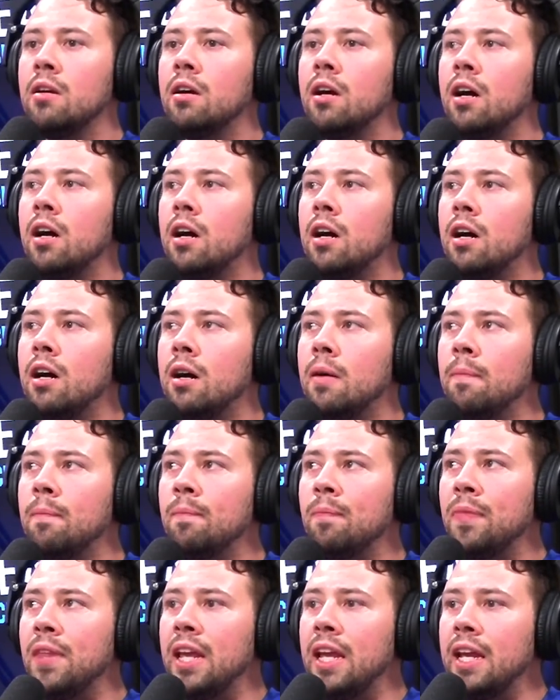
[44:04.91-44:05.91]

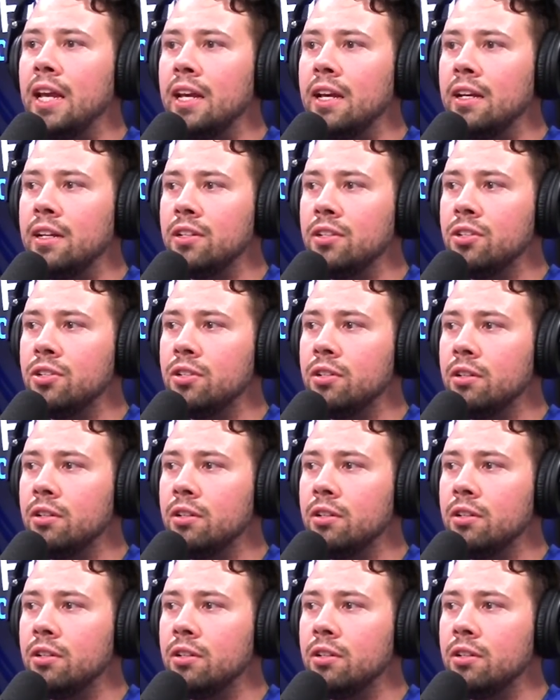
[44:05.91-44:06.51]
and